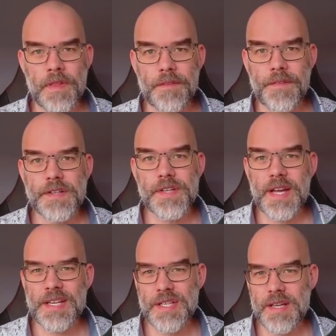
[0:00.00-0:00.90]
The function
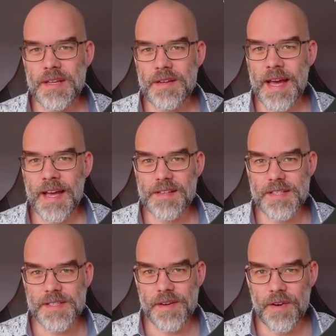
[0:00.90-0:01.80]
actually acts
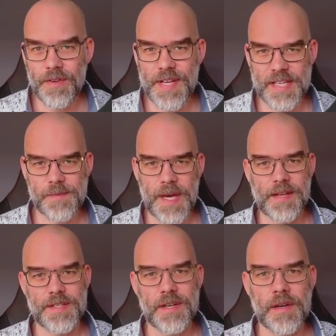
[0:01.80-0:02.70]
as a context
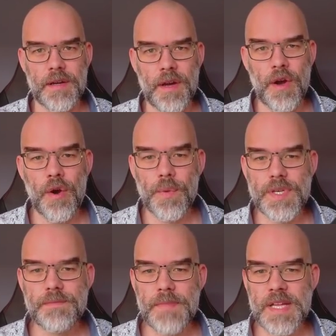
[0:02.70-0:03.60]
manager,
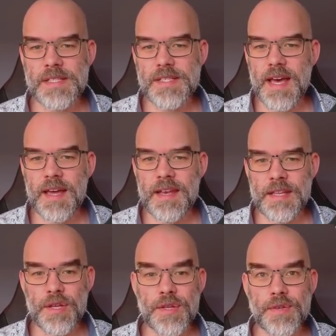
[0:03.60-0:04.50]
which means that
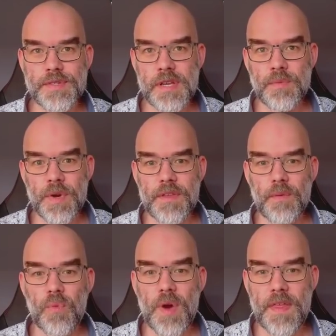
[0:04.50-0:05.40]
you use it with a
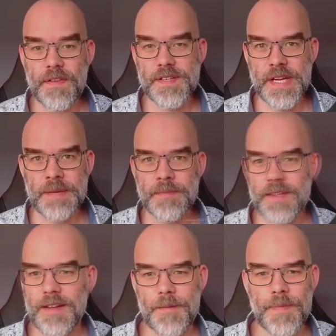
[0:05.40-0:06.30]
with
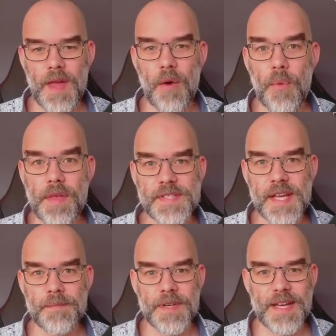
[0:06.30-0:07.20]
statement. A with
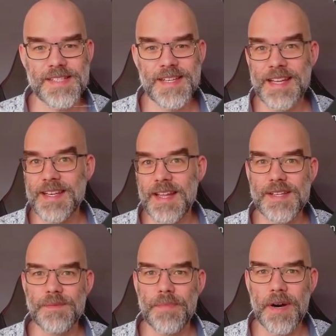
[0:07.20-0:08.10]
statement has an
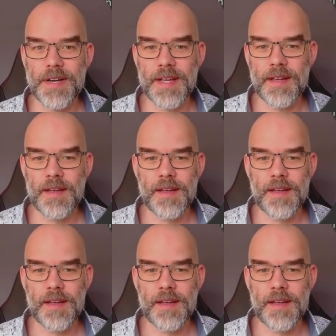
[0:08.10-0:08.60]
indented body.